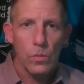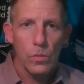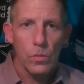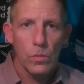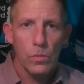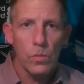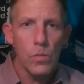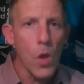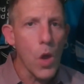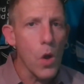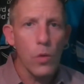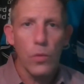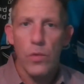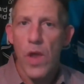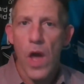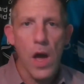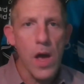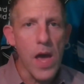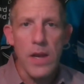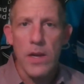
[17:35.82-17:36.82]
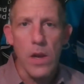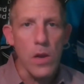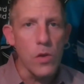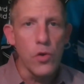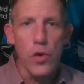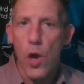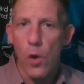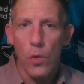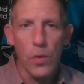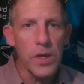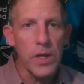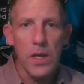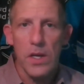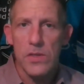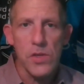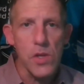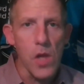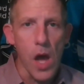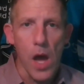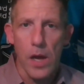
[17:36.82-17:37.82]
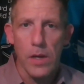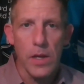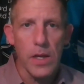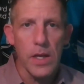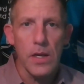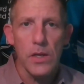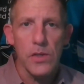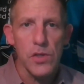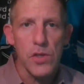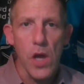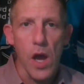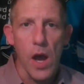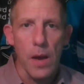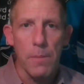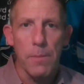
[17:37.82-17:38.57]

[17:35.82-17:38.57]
No, he does not. He does not.